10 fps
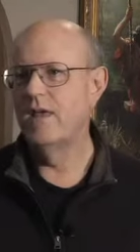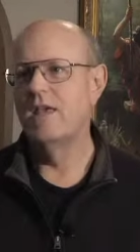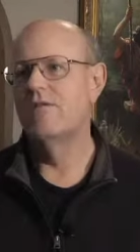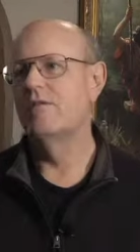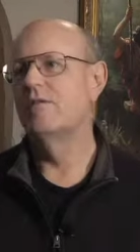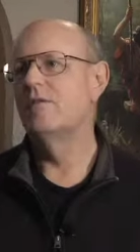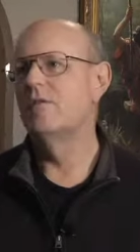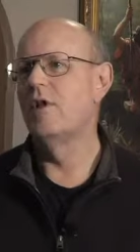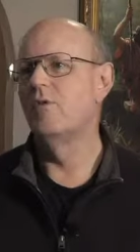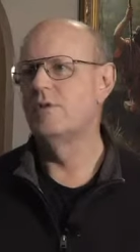even
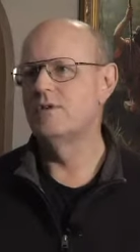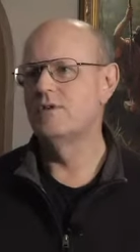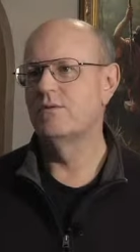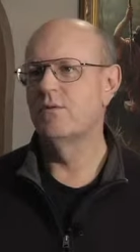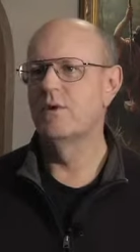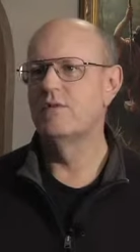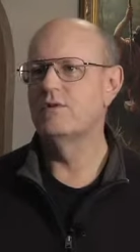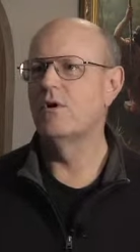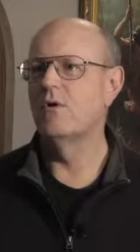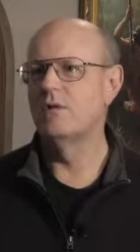loaned us one of
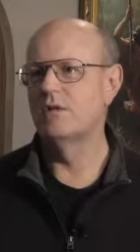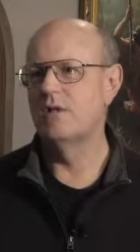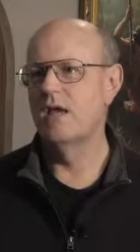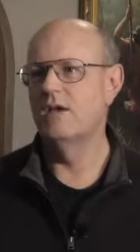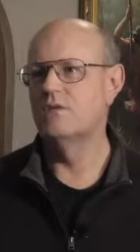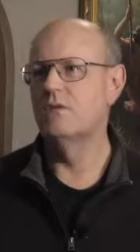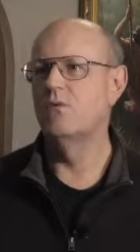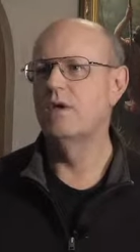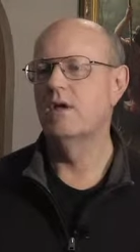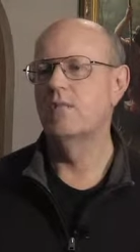his holding tanks so
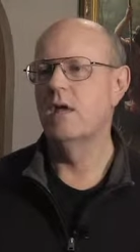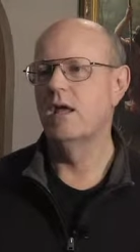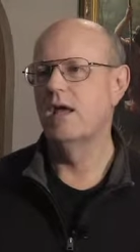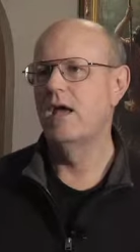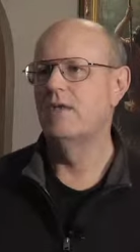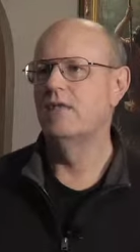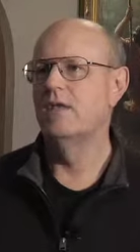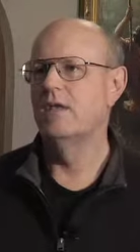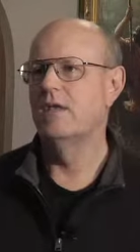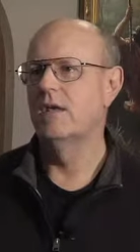we could medicate
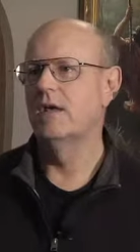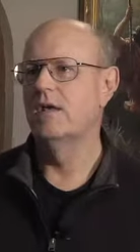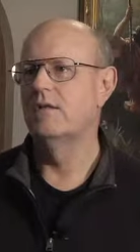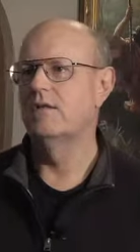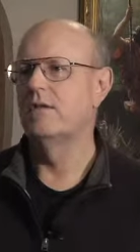the, uh,